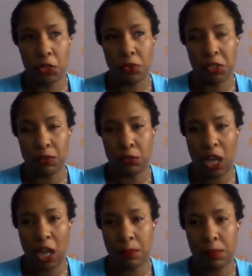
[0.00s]
You do it several
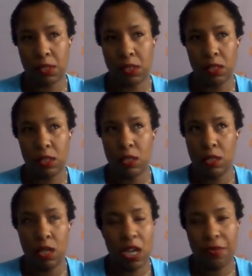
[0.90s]
times,
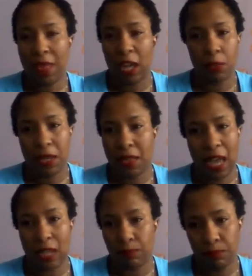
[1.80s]
and that'll be
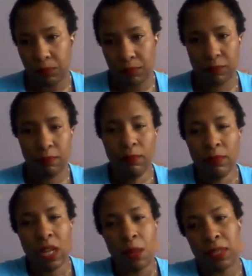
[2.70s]
that.
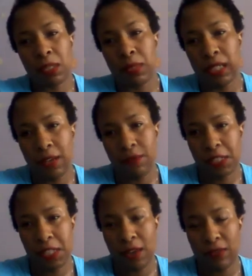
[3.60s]
But the belief
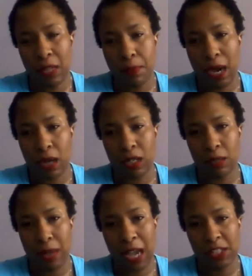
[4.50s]
is definitely
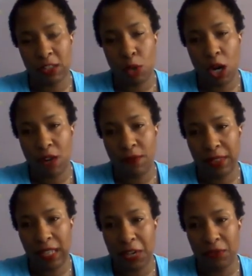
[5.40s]
a positive part of
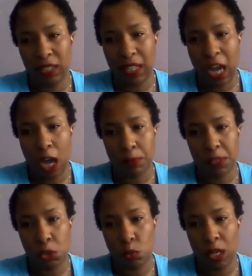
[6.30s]
it that really
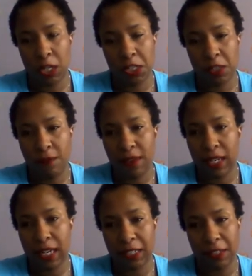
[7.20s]
helps, as well as the
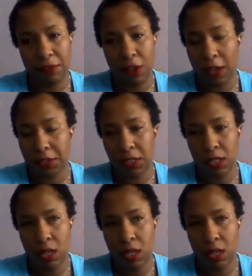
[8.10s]
feeling and the thought.